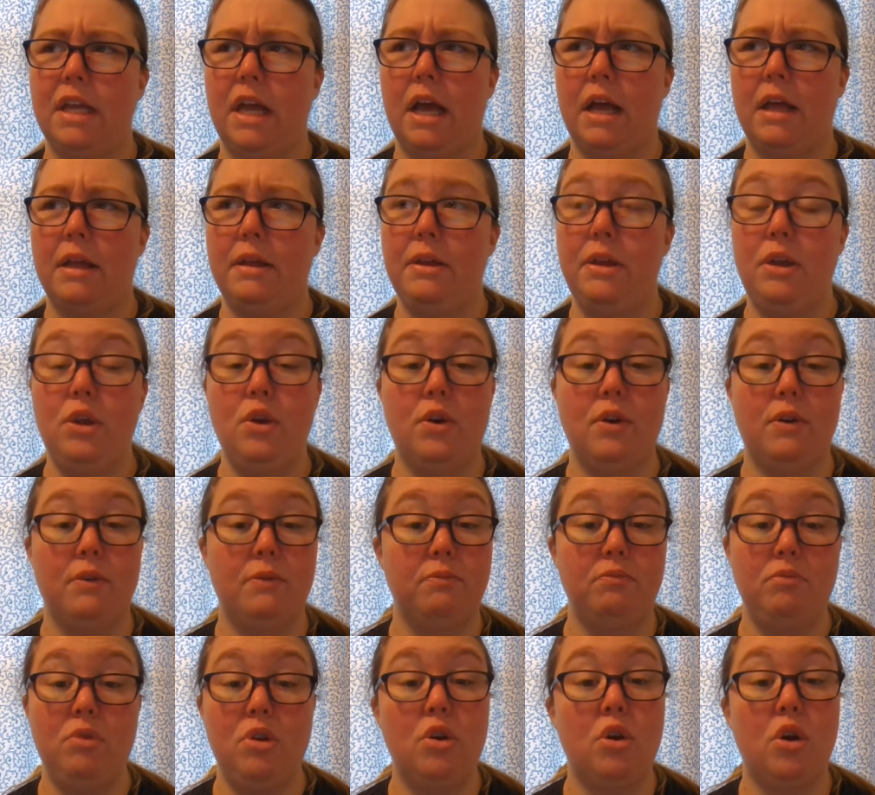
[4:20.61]
You
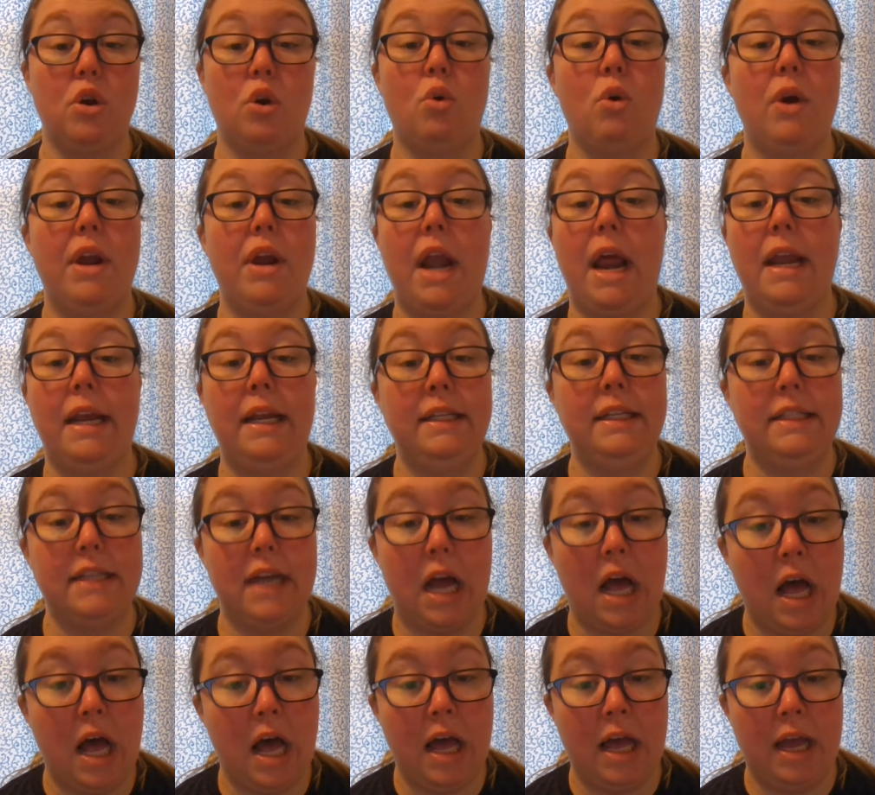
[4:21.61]
can quit
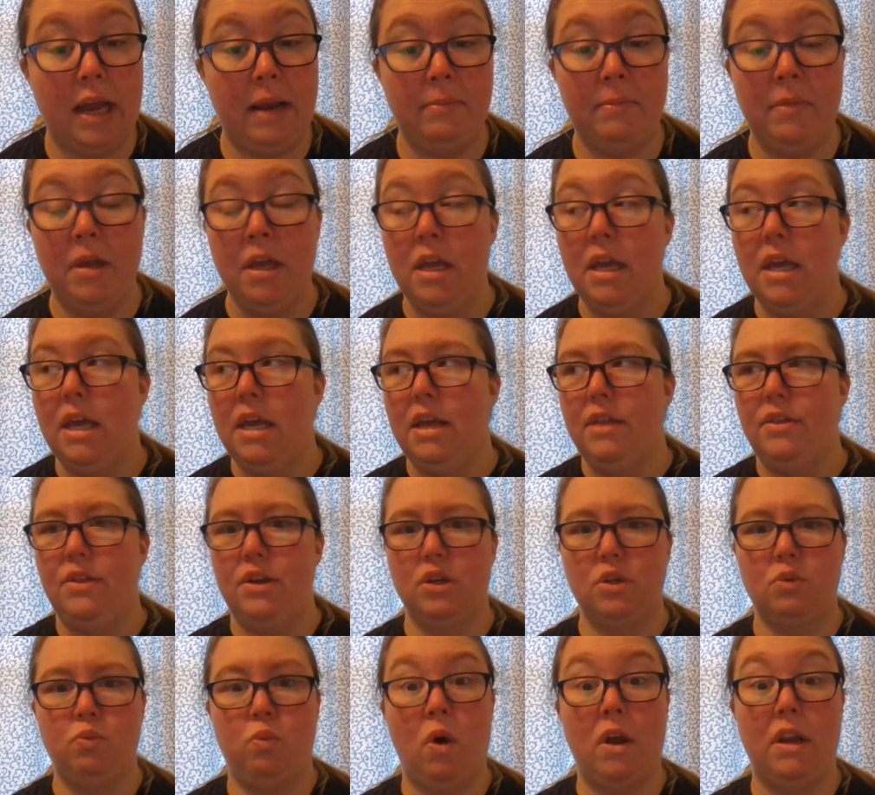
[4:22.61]
anytime.
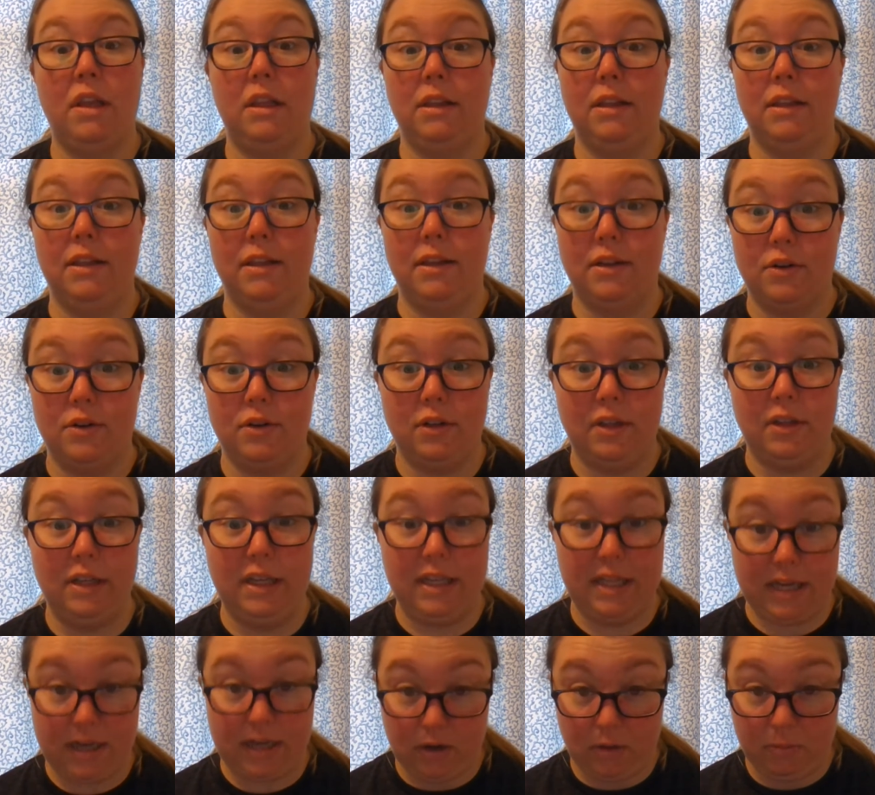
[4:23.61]
There's one literally
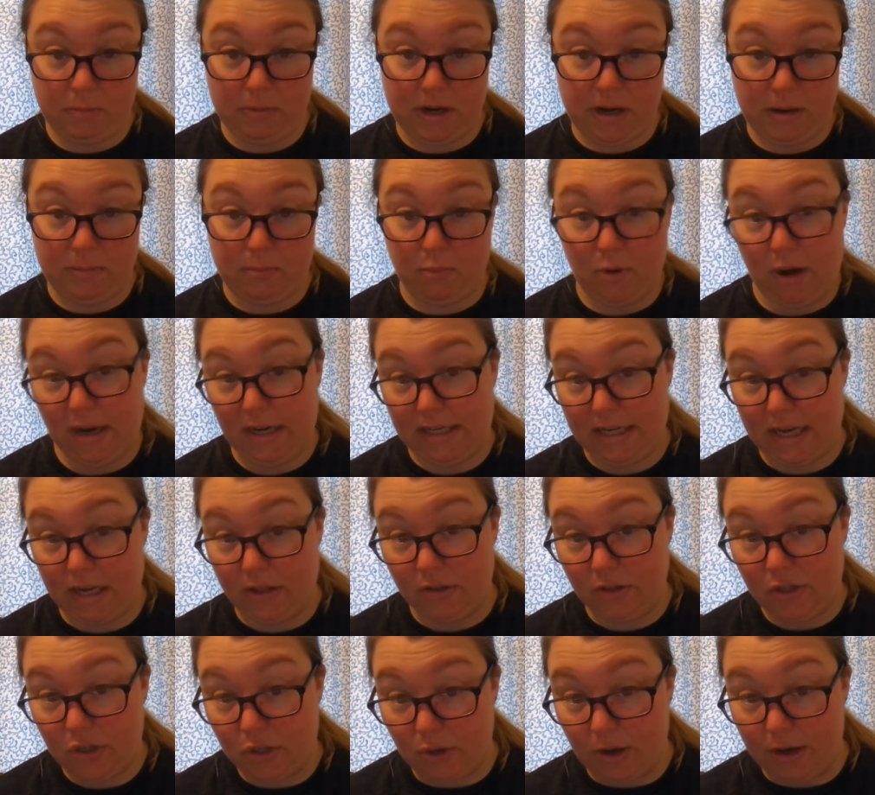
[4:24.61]
that opened up right down
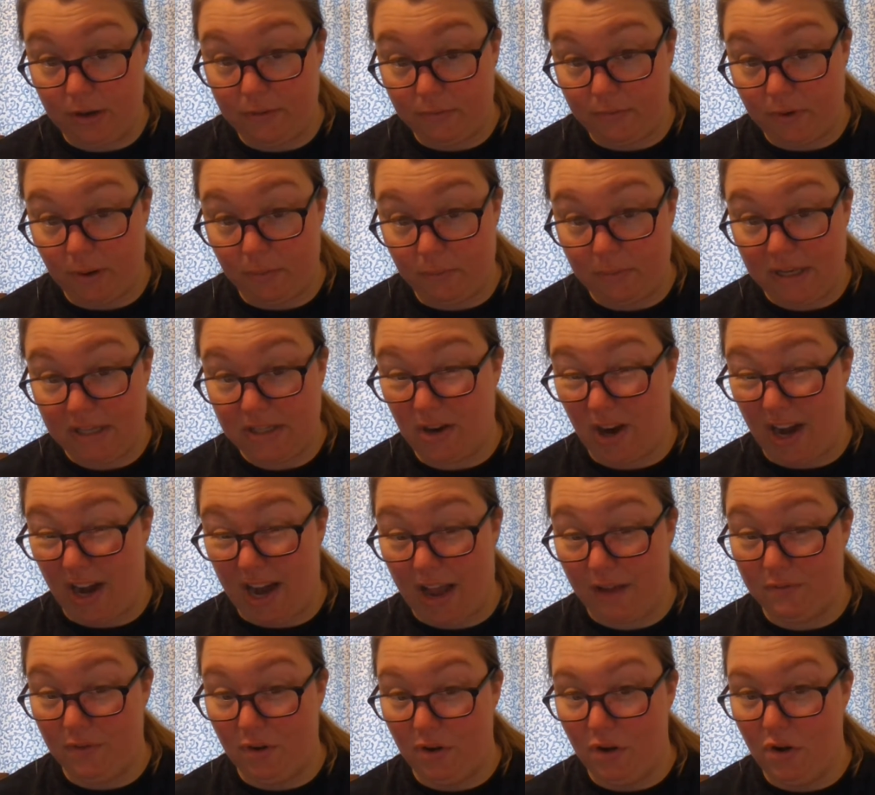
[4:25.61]
the street from me, so I
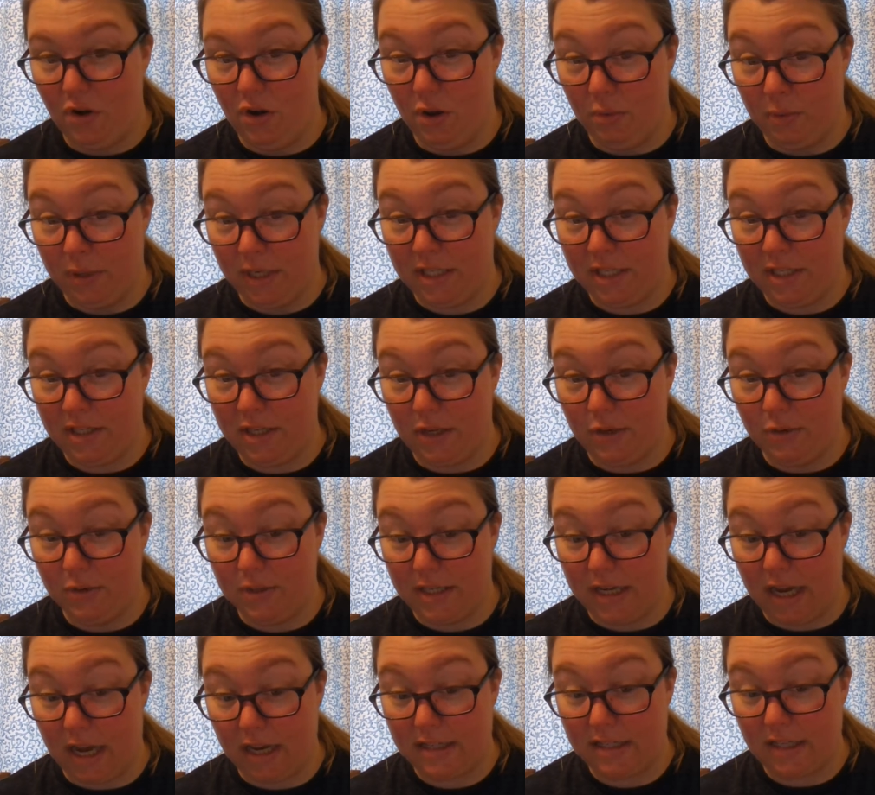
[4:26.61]
have no
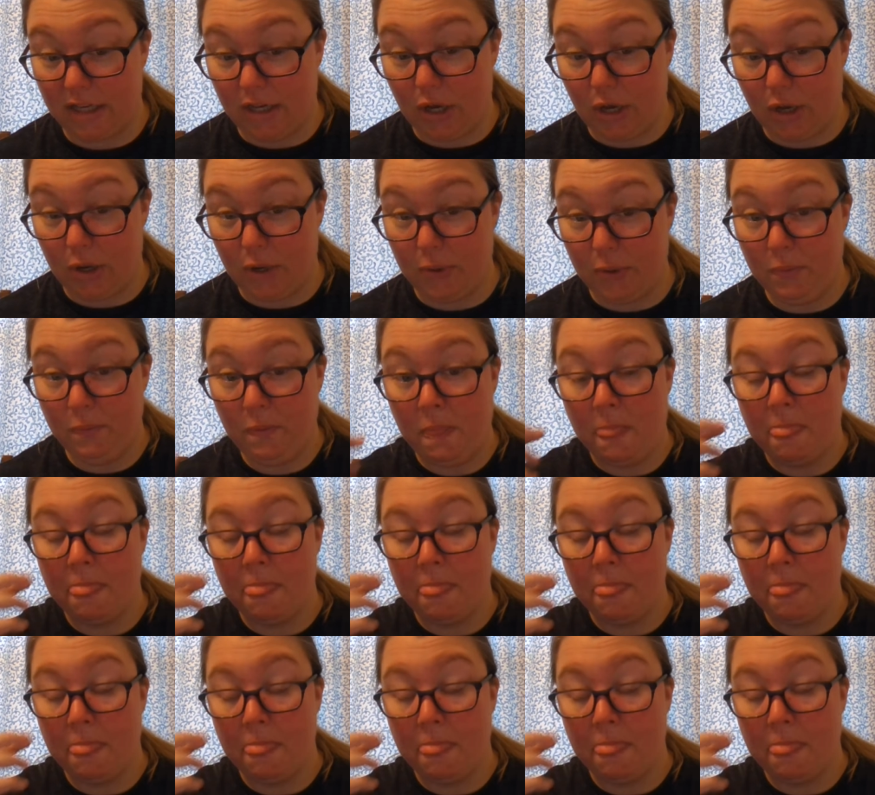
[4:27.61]
excuse not to go.